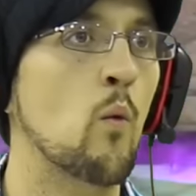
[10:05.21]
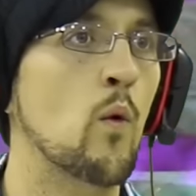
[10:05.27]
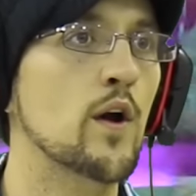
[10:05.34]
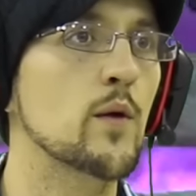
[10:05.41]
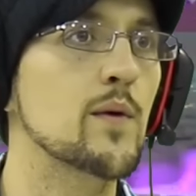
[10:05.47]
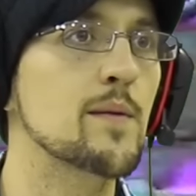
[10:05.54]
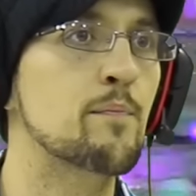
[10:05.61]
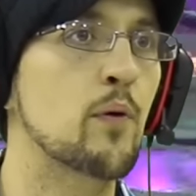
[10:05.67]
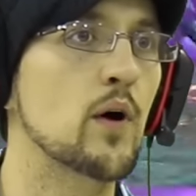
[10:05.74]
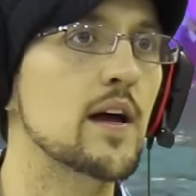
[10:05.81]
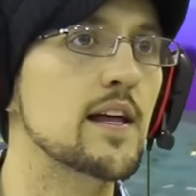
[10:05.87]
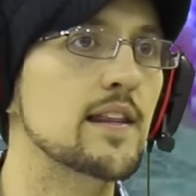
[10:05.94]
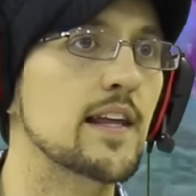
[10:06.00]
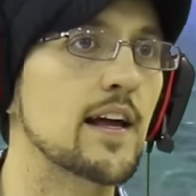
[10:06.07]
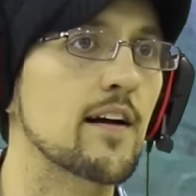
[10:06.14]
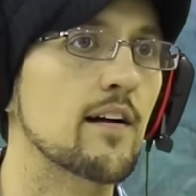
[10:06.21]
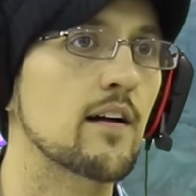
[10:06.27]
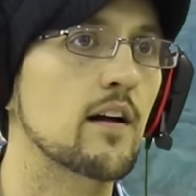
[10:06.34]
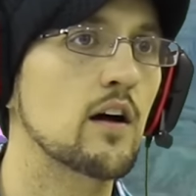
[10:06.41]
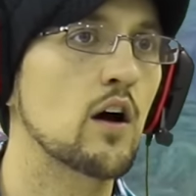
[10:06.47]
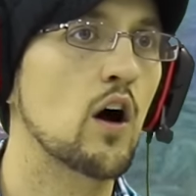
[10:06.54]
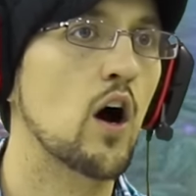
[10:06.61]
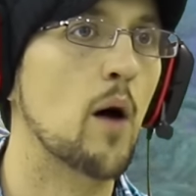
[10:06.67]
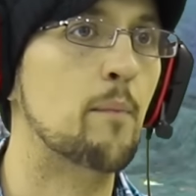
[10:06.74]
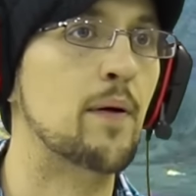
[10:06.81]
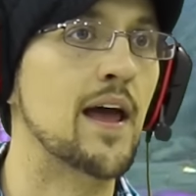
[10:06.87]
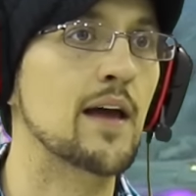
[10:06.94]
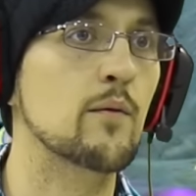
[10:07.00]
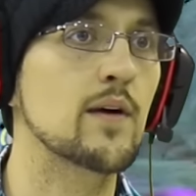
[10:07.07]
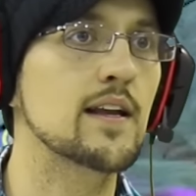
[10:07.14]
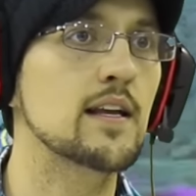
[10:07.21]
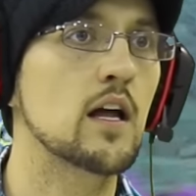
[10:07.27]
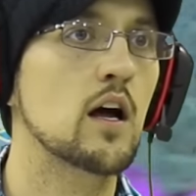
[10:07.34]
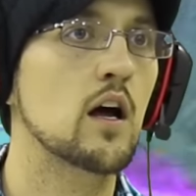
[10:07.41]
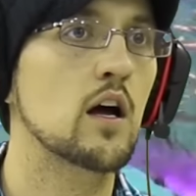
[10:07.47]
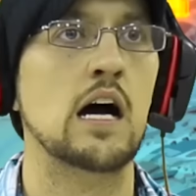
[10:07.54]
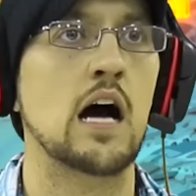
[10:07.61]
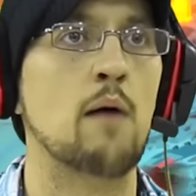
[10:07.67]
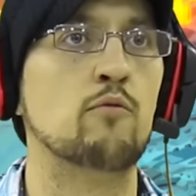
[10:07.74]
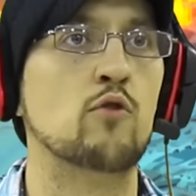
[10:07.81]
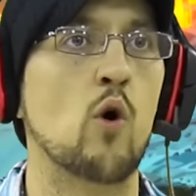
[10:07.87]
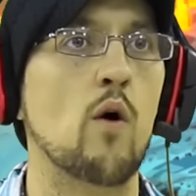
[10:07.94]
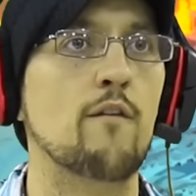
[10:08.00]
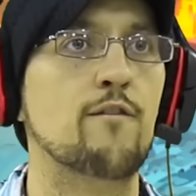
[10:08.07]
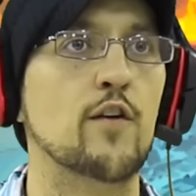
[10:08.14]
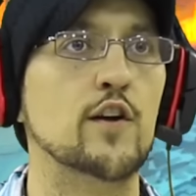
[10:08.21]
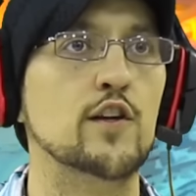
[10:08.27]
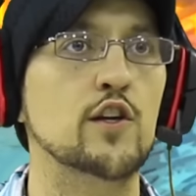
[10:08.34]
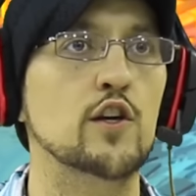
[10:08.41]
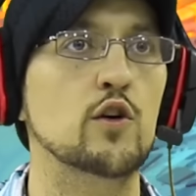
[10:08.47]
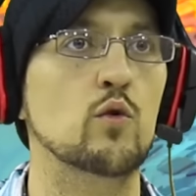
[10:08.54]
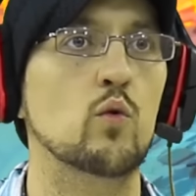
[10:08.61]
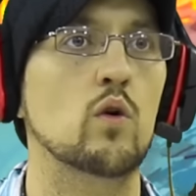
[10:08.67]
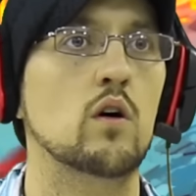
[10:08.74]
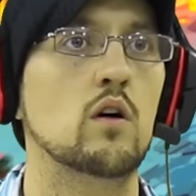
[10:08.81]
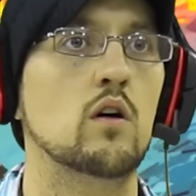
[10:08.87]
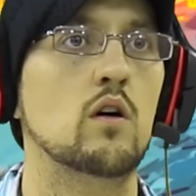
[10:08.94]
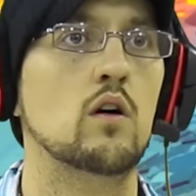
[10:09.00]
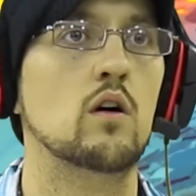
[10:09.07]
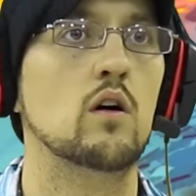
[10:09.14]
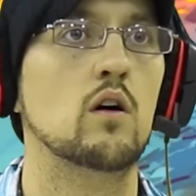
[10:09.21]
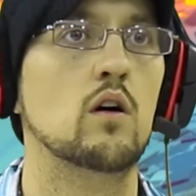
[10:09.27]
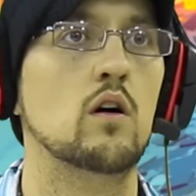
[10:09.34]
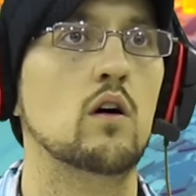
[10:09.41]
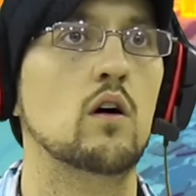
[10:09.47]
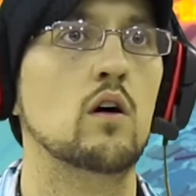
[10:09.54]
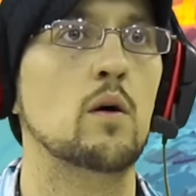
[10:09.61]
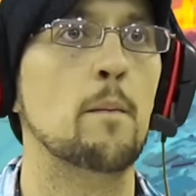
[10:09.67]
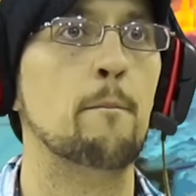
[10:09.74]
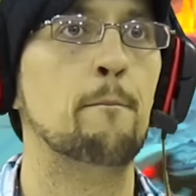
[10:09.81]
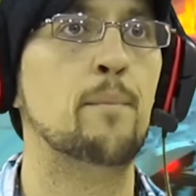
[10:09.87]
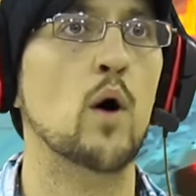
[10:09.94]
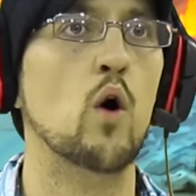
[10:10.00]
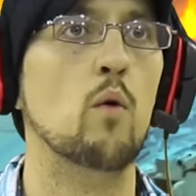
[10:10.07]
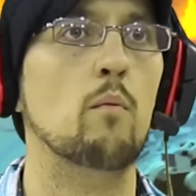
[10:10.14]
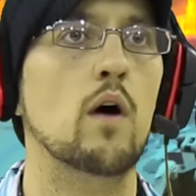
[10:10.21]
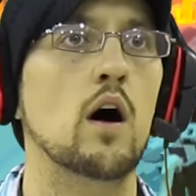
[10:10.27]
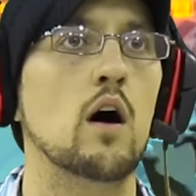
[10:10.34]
What do we put in there? A penguin? I'm going for you. Boom!